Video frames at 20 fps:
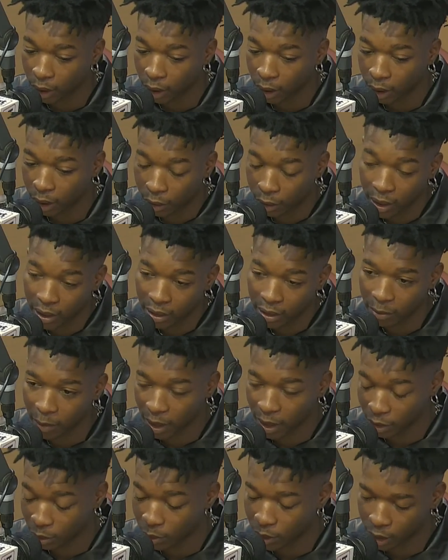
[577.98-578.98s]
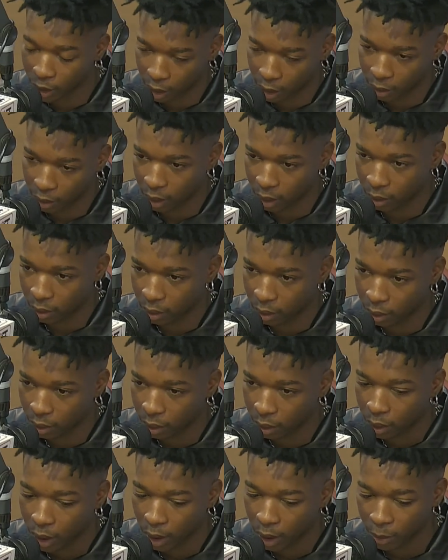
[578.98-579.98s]
Creative mind is always crowded. Yeah.
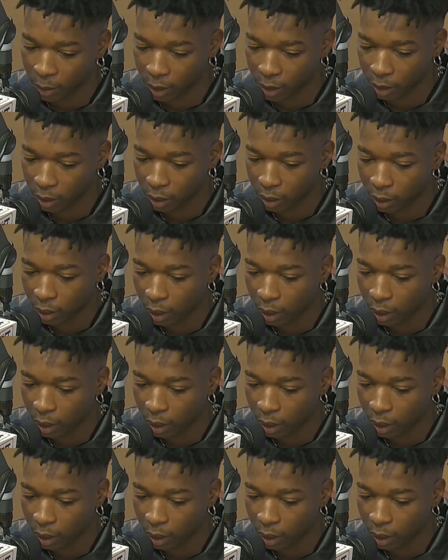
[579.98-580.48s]
I mean,